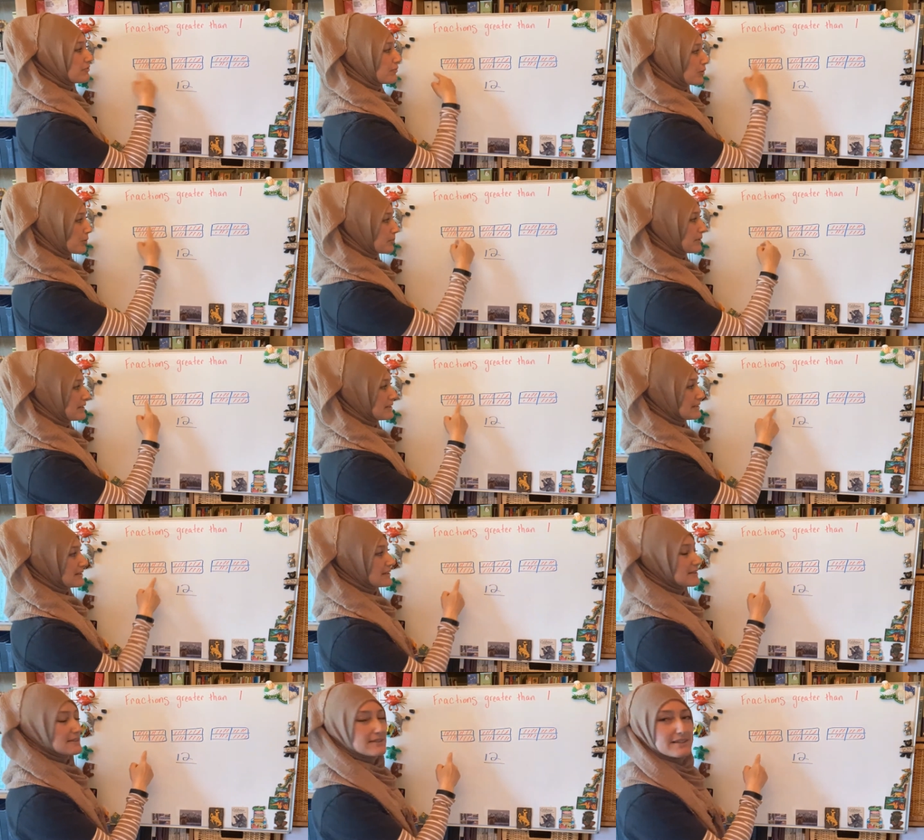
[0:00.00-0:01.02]
four
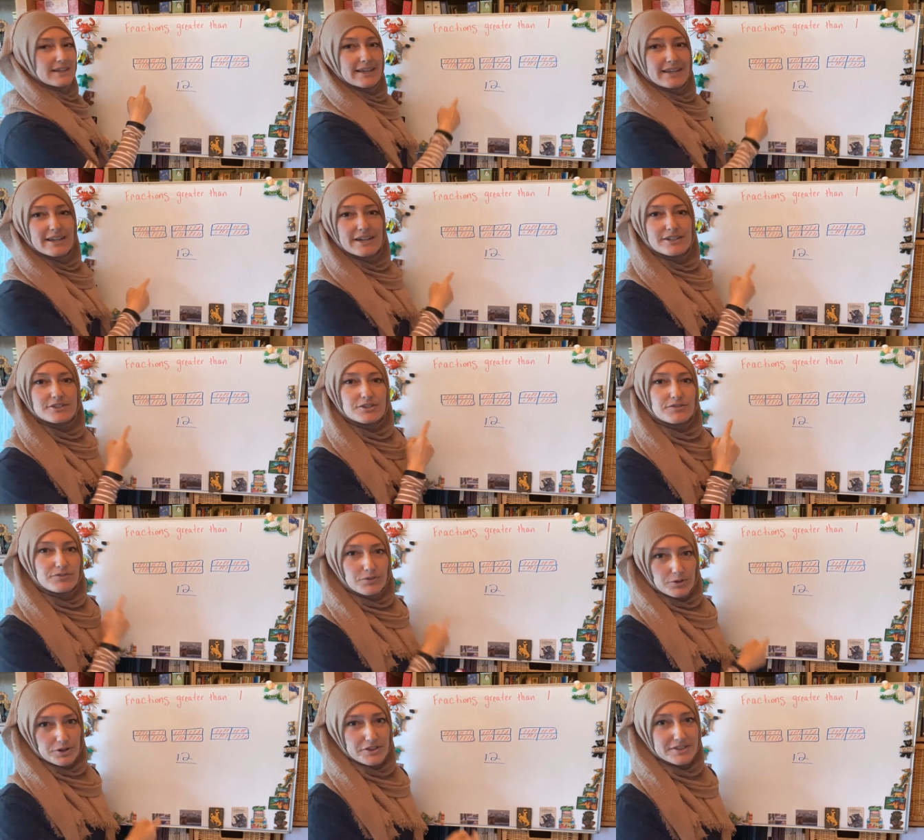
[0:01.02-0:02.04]
pieces. It's a
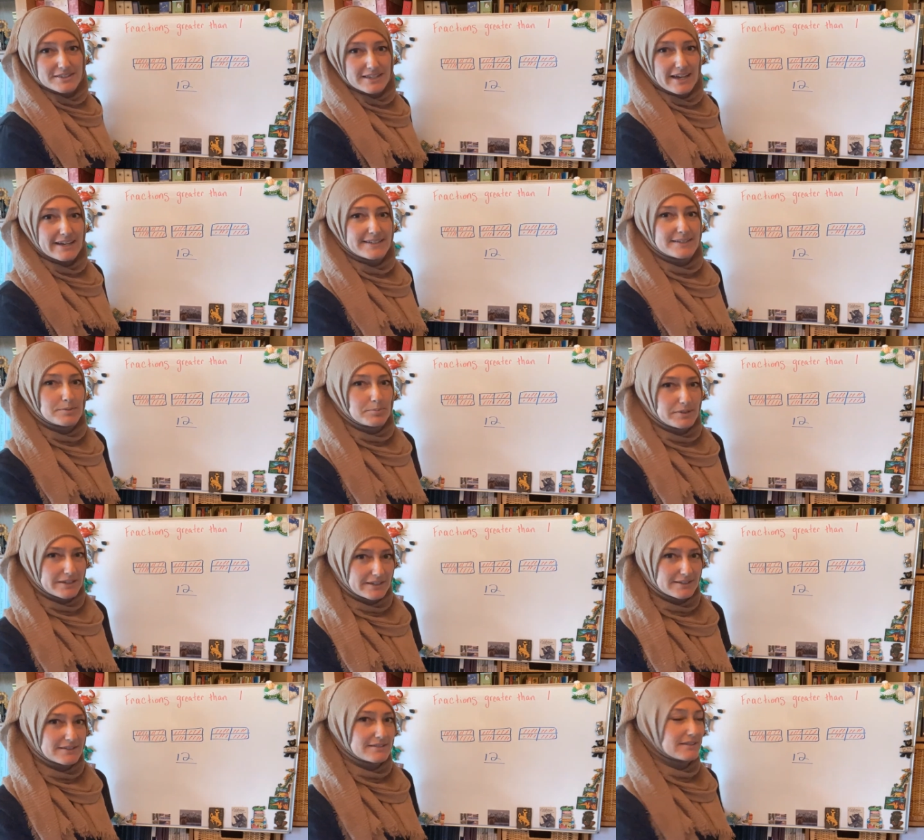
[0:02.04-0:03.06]
fourth sized
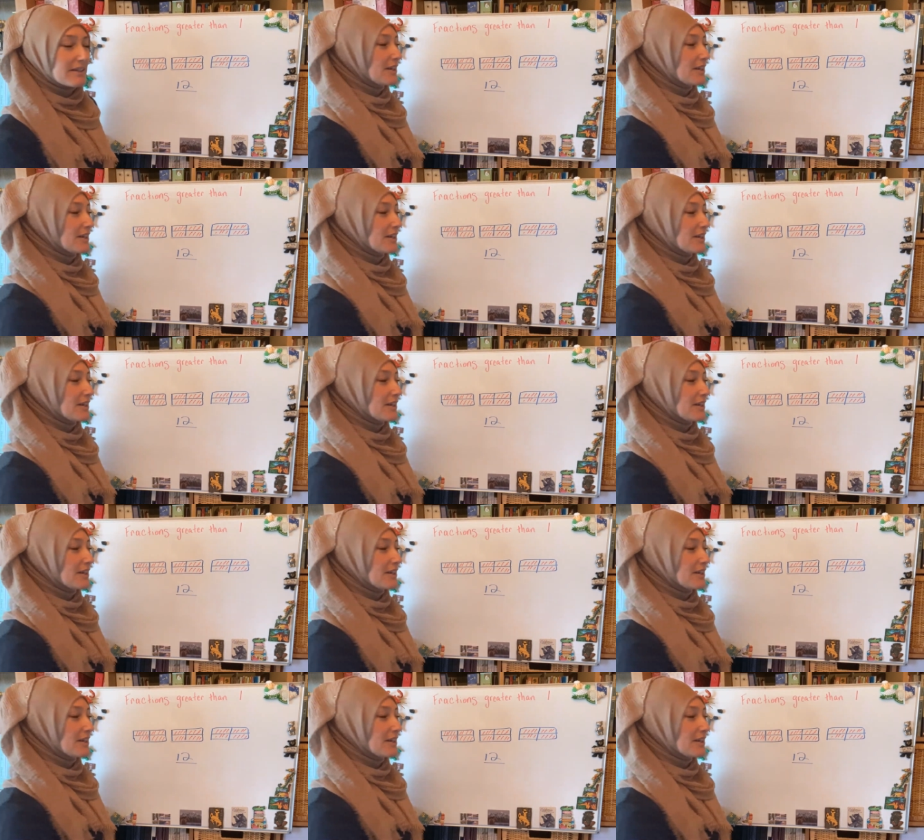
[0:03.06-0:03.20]
piece.